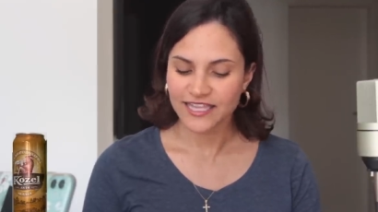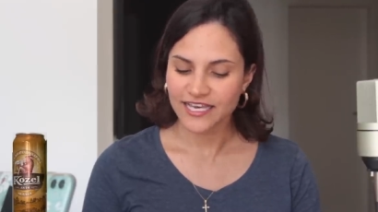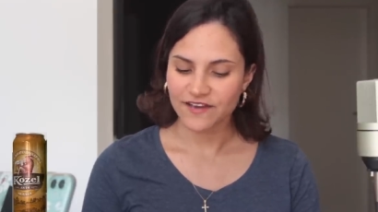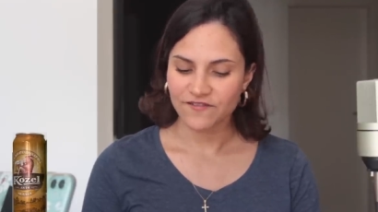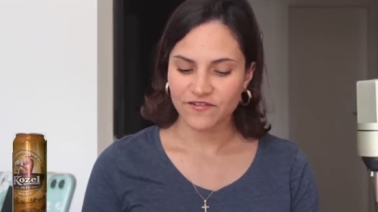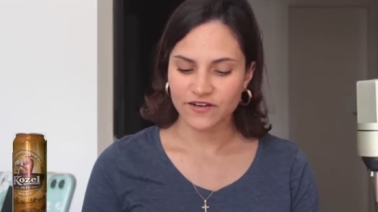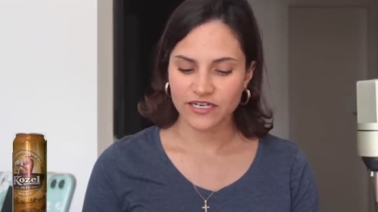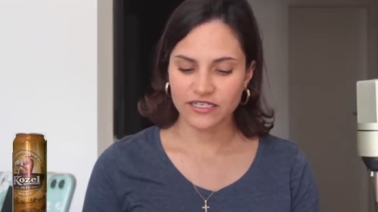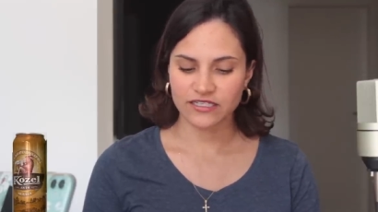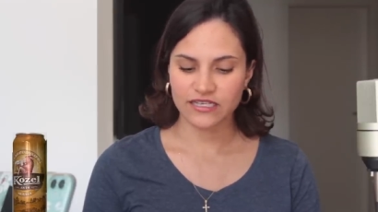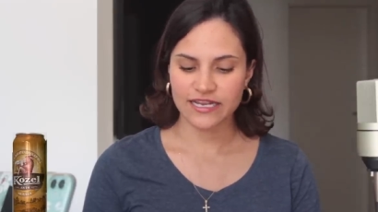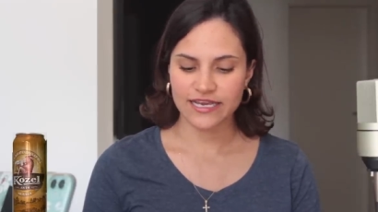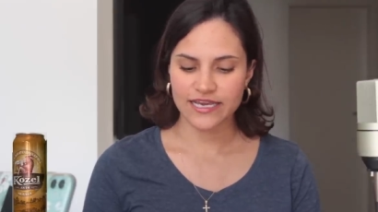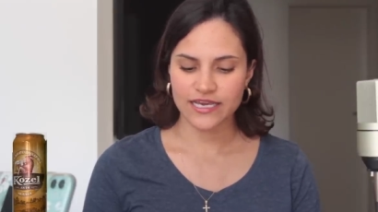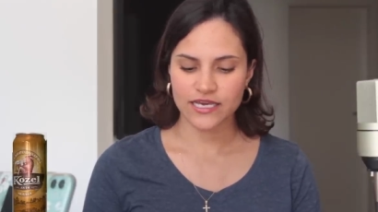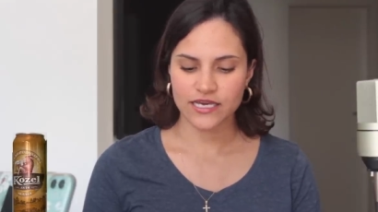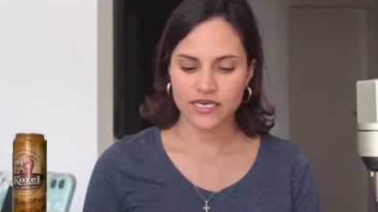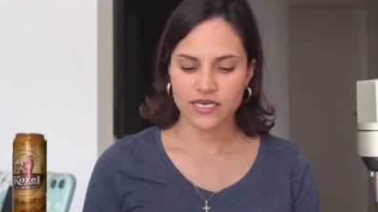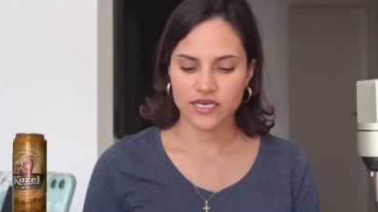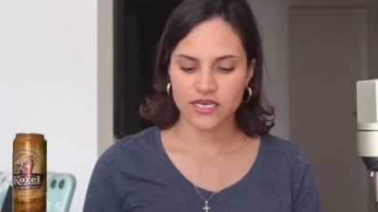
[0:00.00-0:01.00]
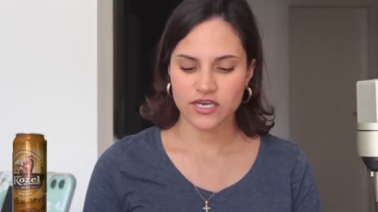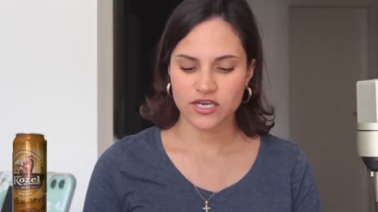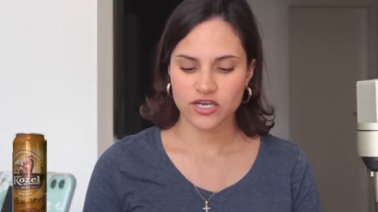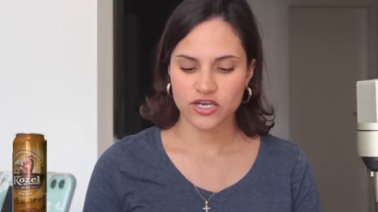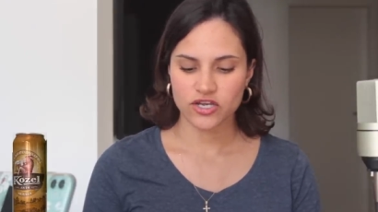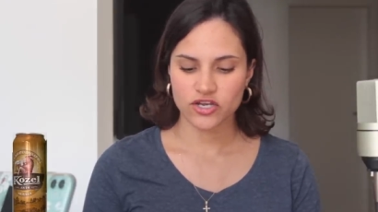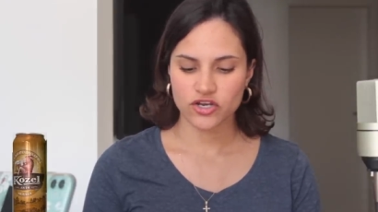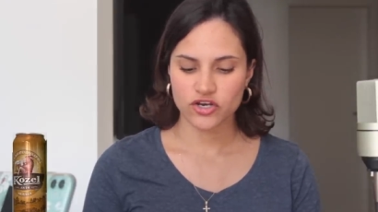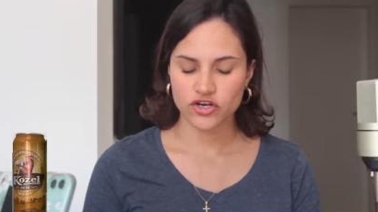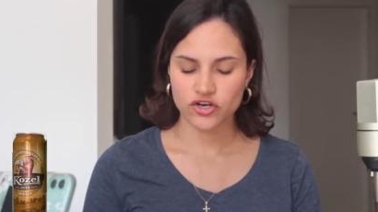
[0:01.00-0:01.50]
definitely
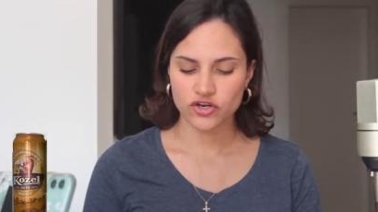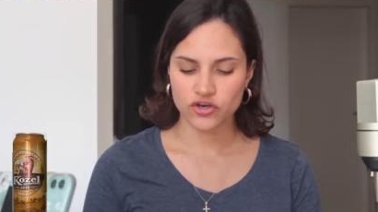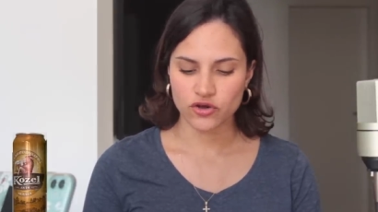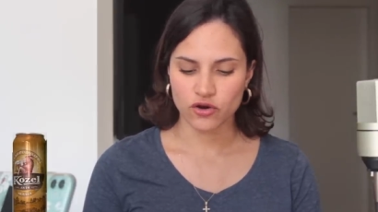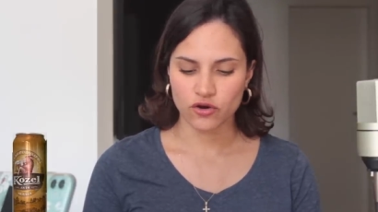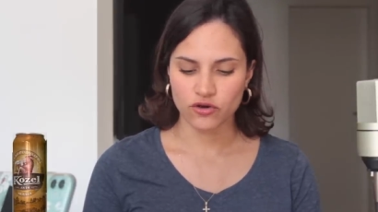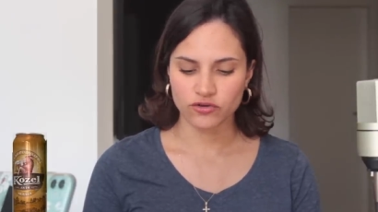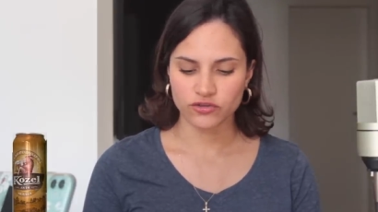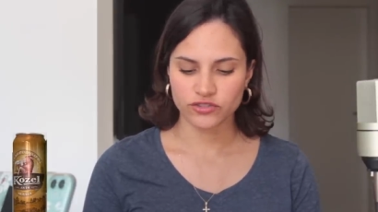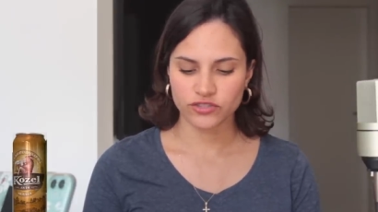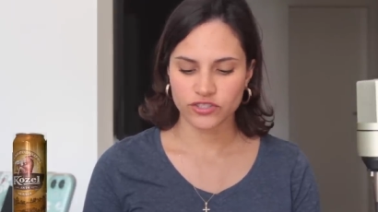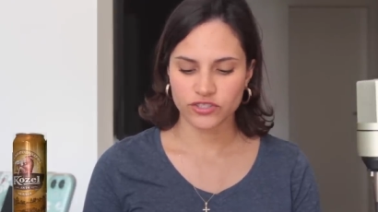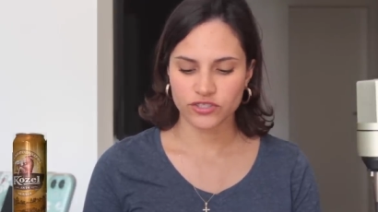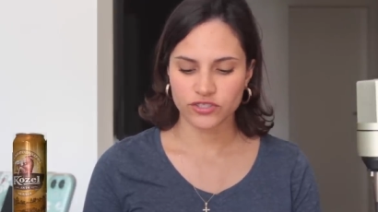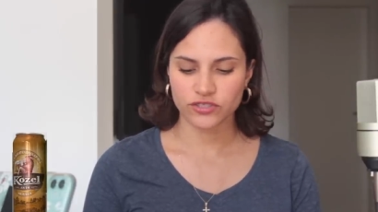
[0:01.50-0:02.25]
not